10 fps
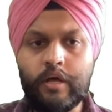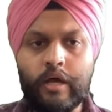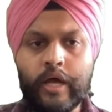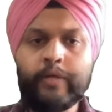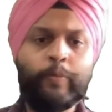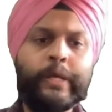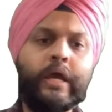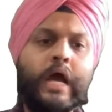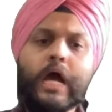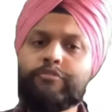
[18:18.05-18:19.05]
And we
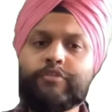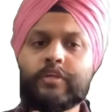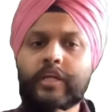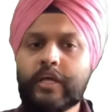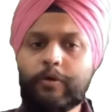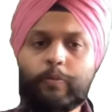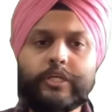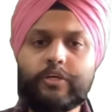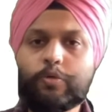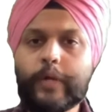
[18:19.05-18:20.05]
have a city
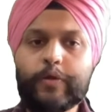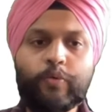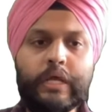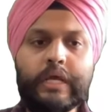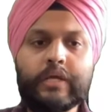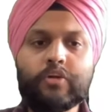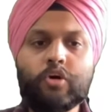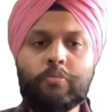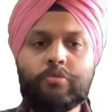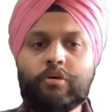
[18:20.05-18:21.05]
which is quite unique in
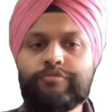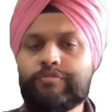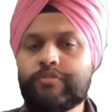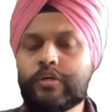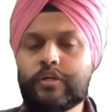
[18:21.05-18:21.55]
terms of the